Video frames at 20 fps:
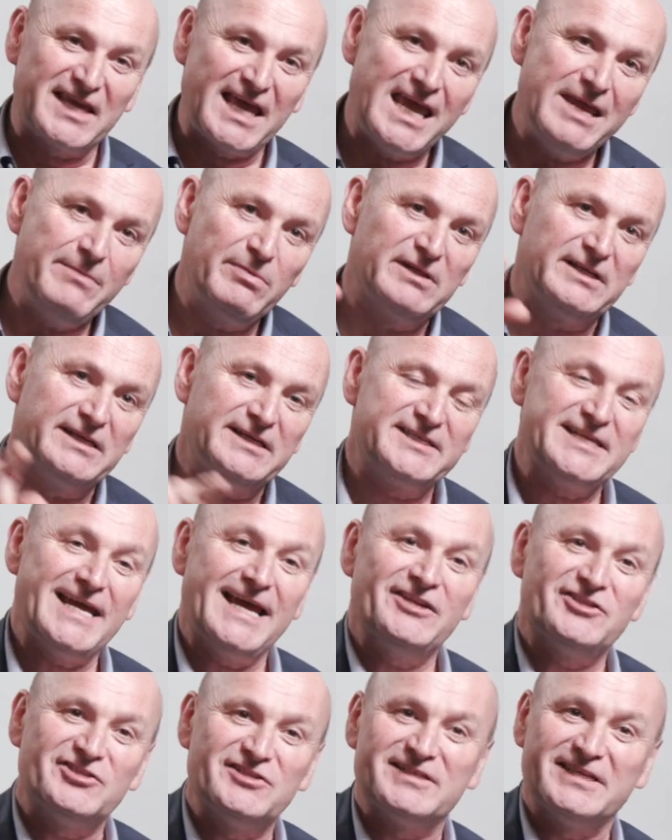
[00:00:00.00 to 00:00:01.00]
the cable that
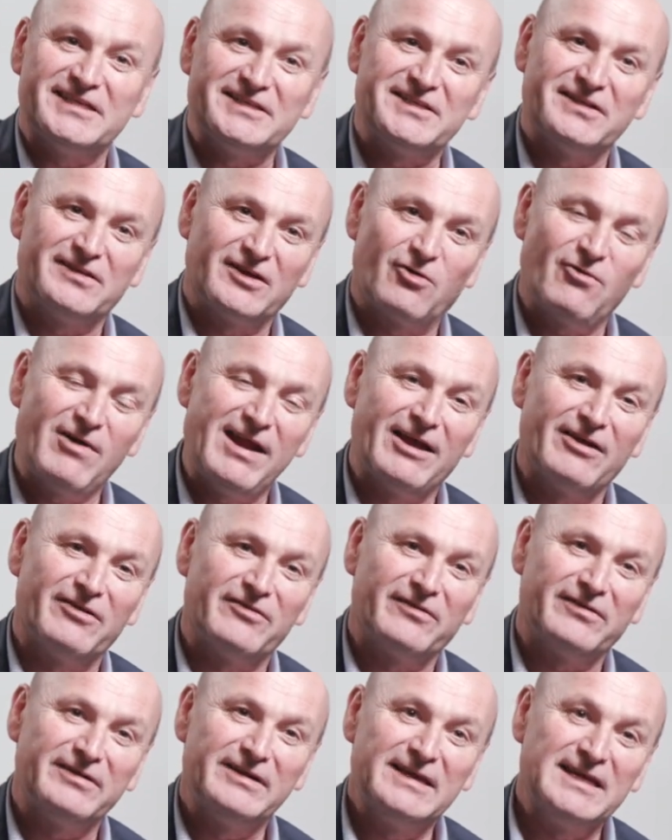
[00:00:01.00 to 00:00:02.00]
attaches it to the
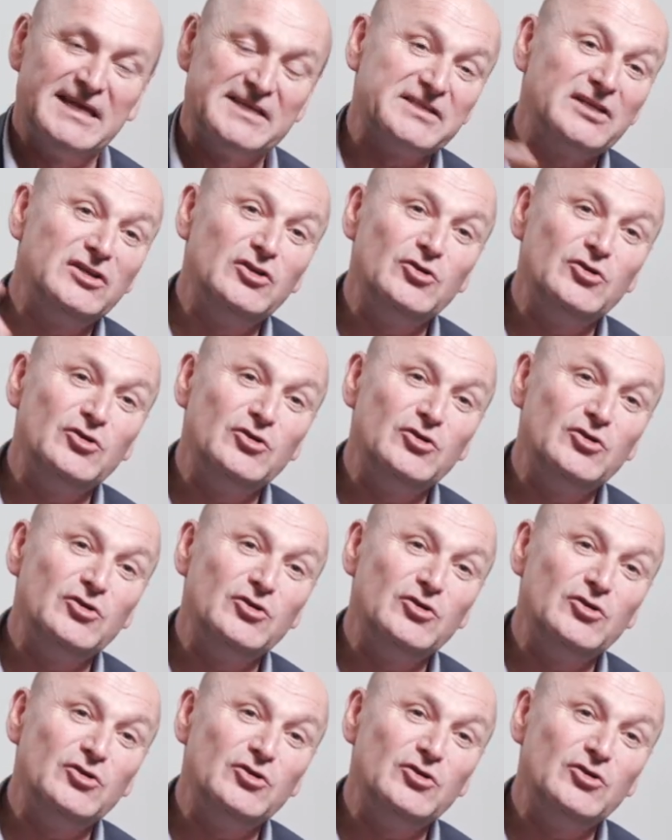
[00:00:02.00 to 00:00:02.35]
ground is